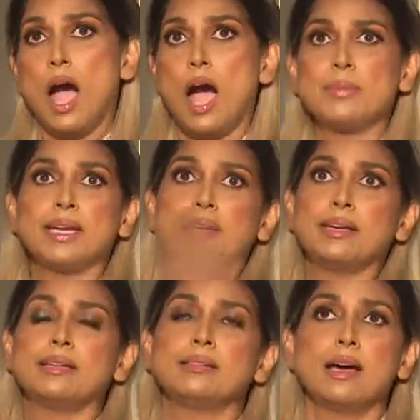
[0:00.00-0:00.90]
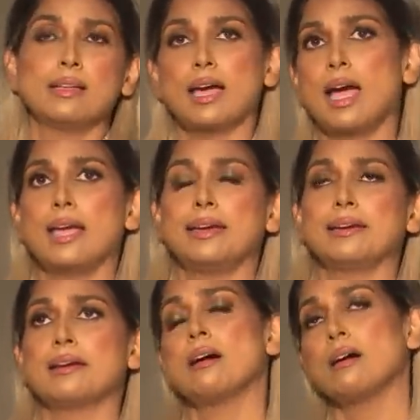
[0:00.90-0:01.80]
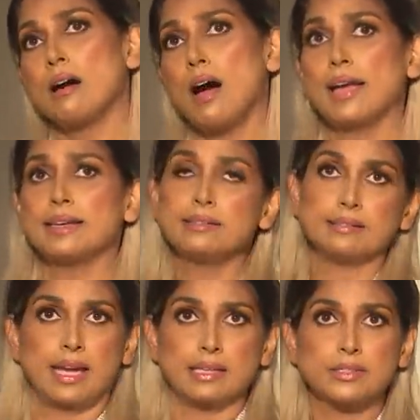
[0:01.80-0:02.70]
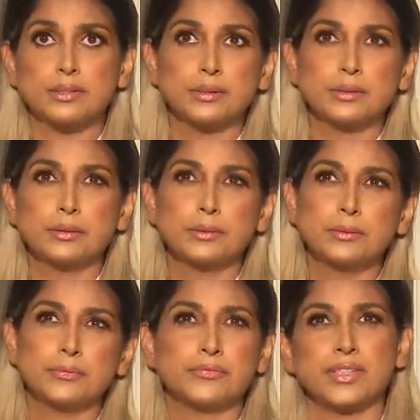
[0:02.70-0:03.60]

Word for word: I mean, like, I like to